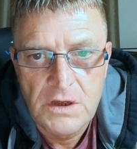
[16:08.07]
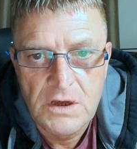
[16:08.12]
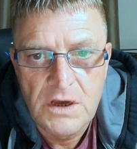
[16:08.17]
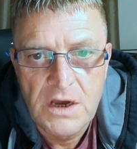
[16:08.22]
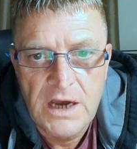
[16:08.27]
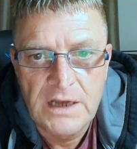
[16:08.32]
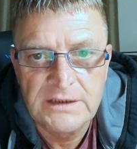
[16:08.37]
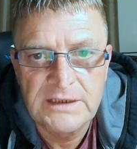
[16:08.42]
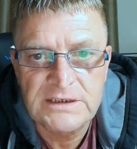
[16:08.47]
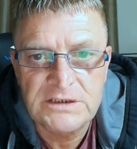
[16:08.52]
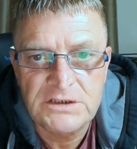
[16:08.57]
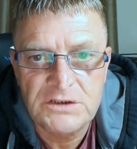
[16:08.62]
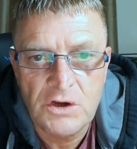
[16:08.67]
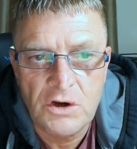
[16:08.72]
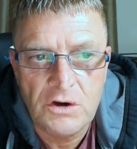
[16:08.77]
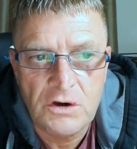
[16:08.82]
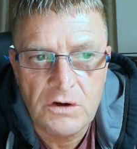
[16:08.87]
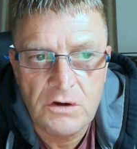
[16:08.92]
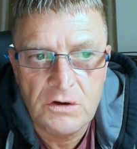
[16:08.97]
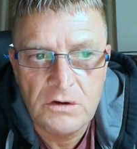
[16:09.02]
And let's
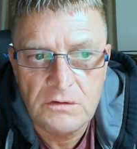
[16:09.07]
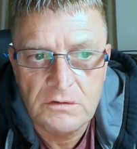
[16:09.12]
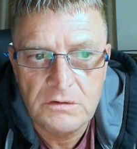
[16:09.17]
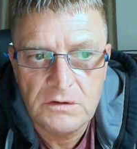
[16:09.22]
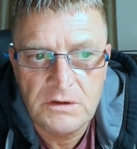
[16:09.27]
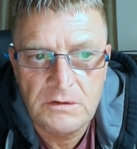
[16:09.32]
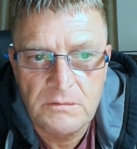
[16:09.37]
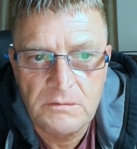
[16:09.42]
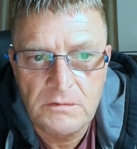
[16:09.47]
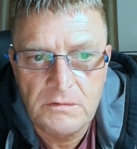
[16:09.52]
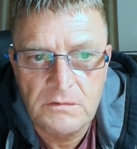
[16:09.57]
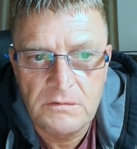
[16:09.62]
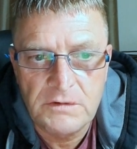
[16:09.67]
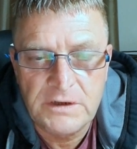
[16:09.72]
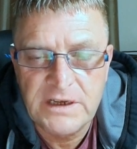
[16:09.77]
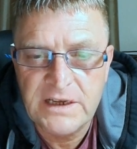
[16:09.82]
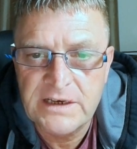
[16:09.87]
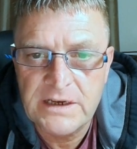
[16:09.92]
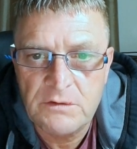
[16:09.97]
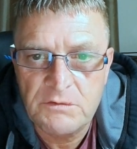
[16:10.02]
not
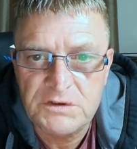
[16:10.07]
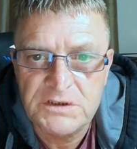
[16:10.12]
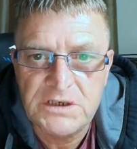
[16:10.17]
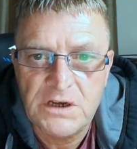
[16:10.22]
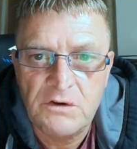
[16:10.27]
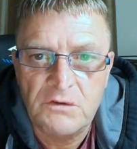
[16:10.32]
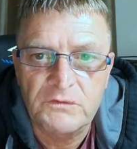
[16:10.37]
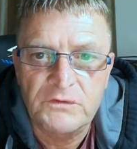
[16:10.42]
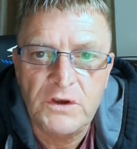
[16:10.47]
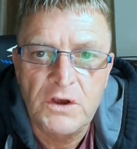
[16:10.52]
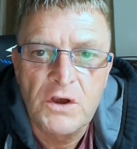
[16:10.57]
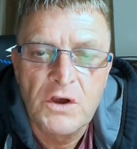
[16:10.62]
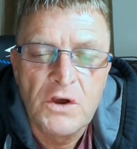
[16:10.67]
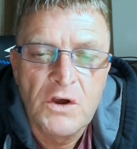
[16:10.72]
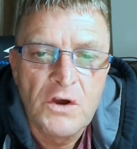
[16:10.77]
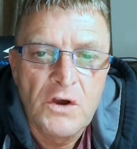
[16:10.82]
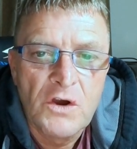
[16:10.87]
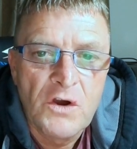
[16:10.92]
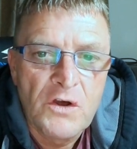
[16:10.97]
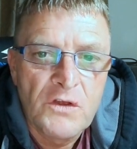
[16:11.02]
kid ourselves.
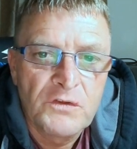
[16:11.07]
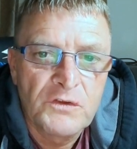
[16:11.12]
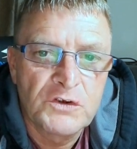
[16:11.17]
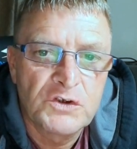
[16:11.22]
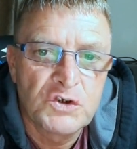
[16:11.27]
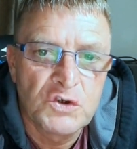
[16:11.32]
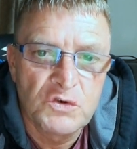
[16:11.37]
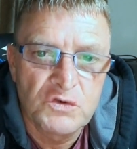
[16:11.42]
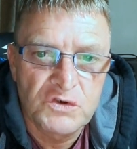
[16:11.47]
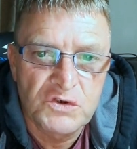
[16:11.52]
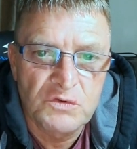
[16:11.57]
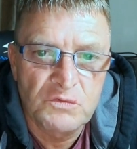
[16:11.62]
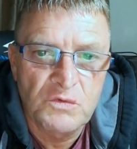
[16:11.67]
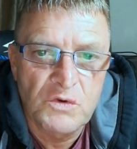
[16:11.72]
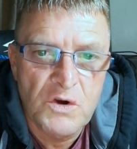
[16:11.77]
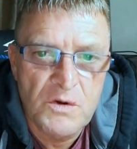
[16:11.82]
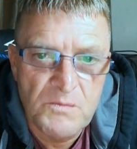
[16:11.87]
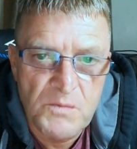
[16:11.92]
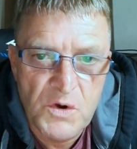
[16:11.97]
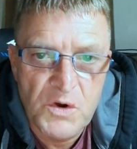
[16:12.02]
The Jews that
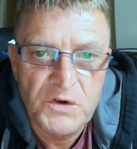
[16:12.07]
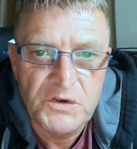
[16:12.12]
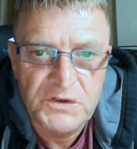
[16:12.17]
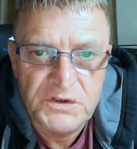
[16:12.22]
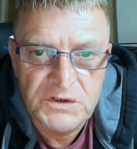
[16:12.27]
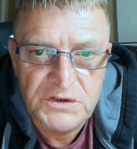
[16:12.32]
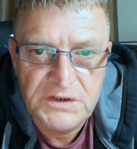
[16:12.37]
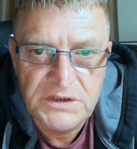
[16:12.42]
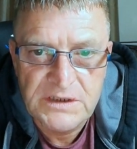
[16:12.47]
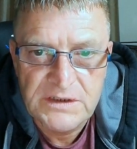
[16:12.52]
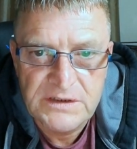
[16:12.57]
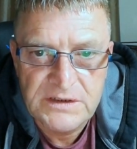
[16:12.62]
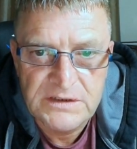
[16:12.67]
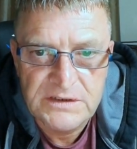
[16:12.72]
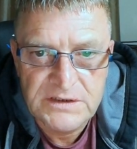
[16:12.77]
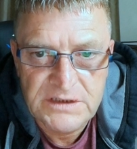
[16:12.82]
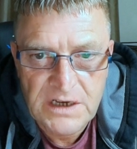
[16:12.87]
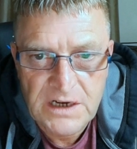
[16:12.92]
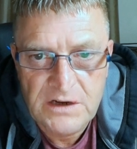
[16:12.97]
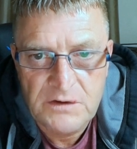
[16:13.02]
were murdered in the
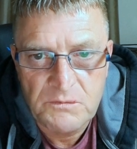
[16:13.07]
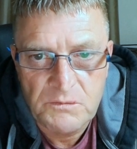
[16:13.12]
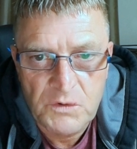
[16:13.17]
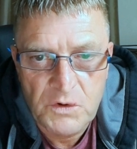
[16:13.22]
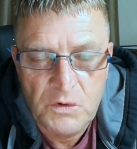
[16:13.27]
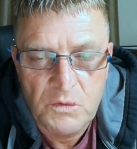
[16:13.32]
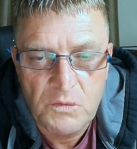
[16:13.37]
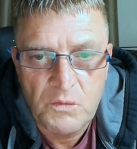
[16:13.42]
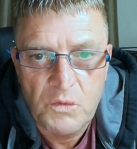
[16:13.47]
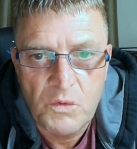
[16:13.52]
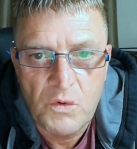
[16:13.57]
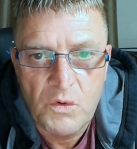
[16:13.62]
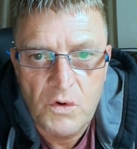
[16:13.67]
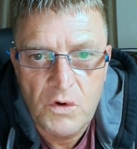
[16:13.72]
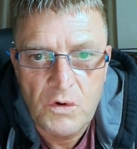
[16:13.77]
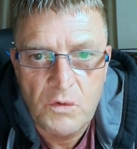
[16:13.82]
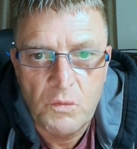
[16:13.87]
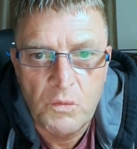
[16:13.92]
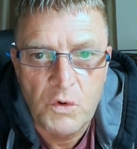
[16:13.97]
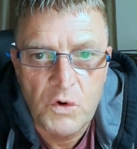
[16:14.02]
Second World War
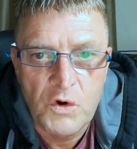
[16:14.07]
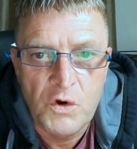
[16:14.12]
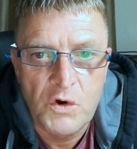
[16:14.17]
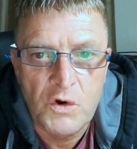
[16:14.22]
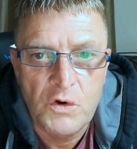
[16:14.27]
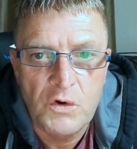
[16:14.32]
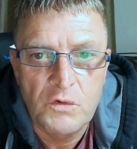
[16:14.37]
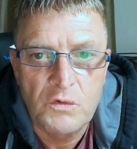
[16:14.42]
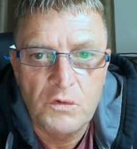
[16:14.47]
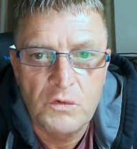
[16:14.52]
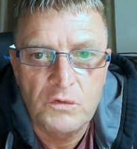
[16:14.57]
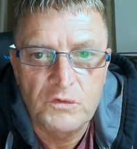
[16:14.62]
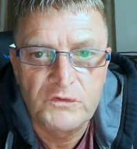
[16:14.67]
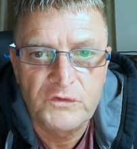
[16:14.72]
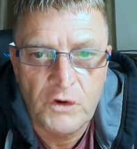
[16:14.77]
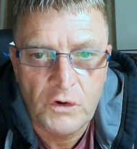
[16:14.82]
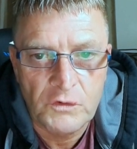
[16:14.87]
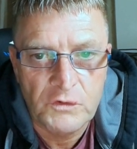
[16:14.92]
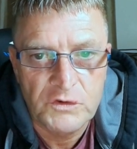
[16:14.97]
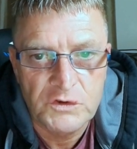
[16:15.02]
were
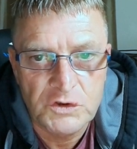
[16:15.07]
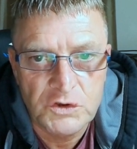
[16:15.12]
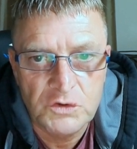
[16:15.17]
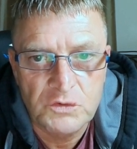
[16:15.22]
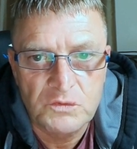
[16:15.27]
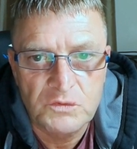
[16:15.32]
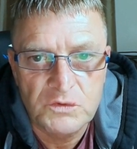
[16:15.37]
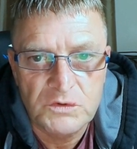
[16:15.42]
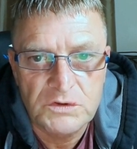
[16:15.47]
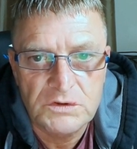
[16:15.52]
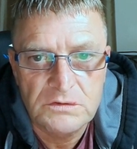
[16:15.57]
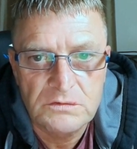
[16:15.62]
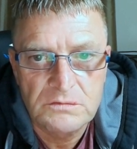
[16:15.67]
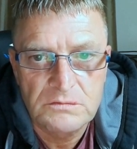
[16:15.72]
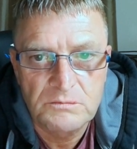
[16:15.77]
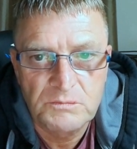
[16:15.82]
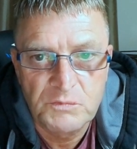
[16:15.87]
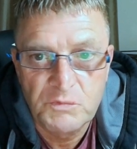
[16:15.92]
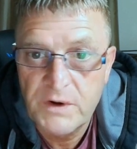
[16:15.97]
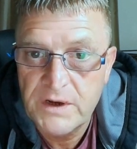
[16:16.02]
Torah Jews,
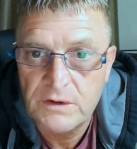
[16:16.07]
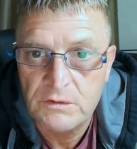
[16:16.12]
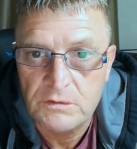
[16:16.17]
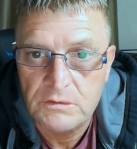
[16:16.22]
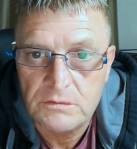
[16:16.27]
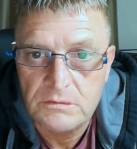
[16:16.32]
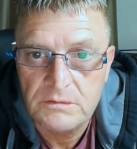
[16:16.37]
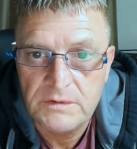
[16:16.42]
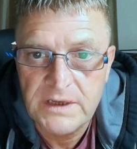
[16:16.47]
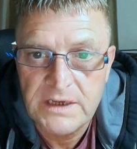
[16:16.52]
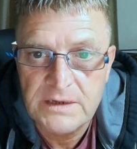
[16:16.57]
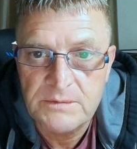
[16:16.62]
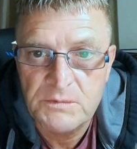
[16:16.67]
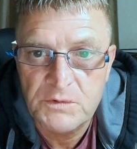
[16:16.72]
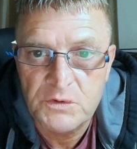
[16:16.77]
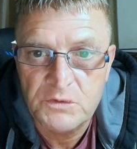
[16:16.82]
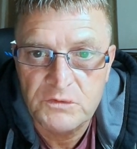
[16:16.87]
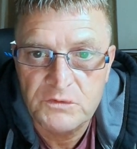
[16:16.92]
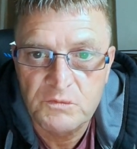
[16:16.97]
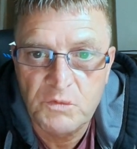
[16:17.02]
real
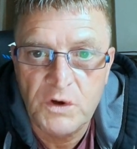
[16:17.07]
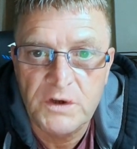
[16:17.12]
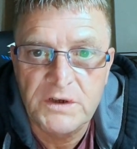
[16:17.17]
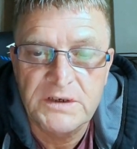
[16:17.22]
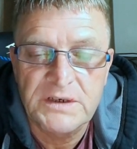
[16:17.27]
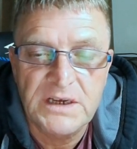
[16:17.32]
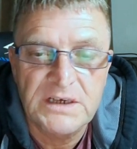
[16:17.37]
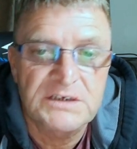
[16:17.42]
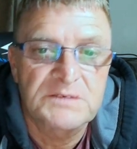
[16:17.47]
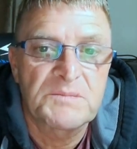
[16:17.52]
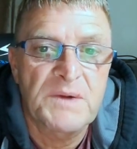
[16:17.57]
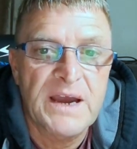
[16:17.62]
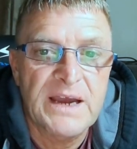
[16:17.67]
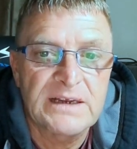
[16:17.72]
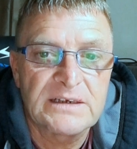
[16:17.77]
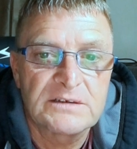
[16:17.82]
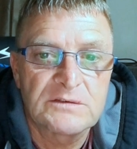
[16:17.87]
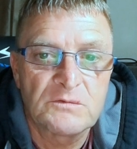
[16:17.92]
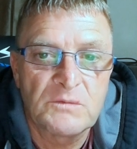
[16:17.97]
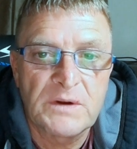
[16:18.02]
Hebrews, what you'd
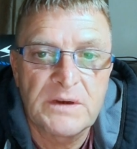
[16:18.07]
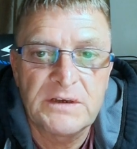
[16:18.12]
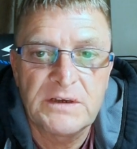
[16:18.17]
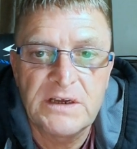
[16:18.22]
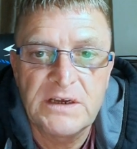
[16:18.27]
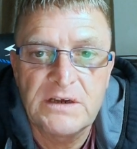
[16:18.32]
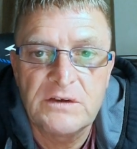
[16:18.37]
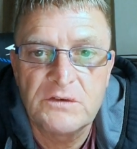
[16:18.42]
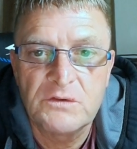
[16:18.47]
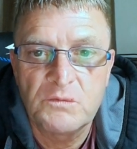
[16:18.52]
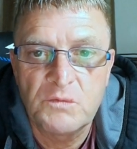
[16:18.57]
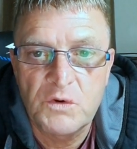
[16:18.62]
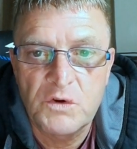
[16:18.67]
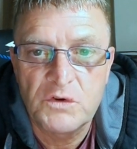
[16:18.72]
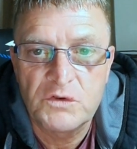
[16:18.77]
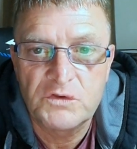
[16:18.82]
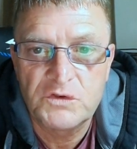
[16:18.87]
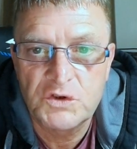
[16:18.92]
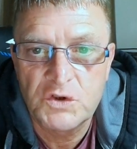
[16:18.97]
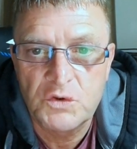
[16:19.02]
expect when you hear the
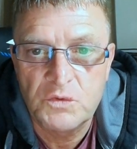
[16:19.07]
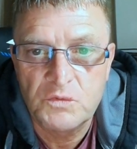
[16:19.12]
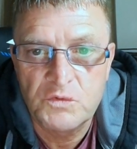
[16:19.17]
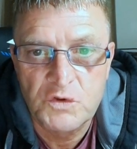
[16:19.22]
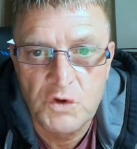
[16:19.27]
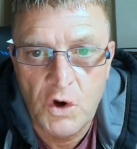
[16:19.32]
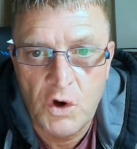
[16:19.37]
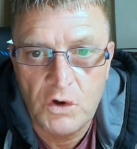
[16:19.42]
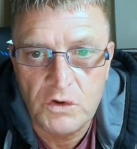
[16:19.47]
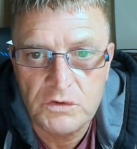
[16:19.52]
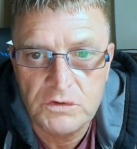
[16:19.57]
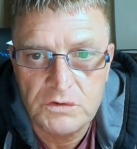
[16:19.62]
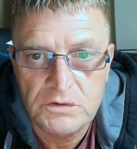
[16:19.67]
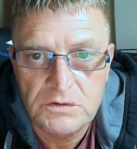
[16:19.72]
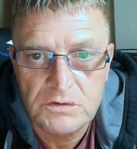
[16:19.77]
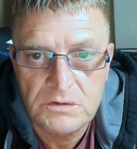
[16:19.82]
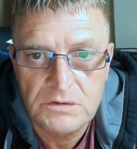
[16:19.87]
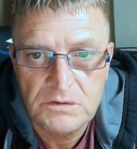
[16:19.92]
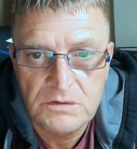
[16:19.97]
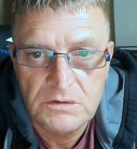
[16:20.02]
word Jew, not
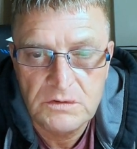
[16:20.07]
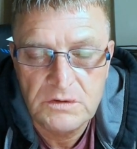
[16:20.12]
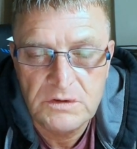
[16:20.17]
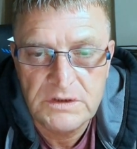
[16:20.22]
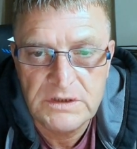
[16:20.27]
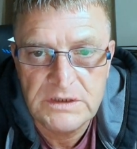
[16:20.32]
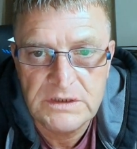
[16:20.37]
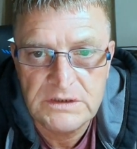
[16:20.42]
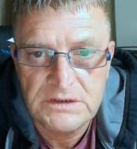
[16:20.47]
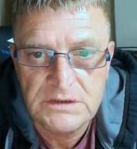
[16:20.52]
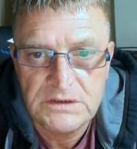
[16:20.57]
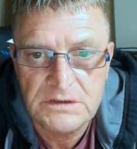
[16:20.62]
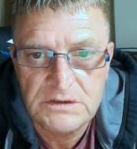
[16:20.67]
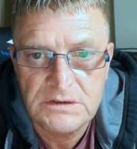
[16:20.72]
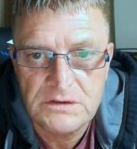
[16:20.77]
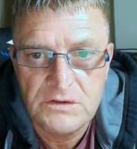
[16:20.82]
this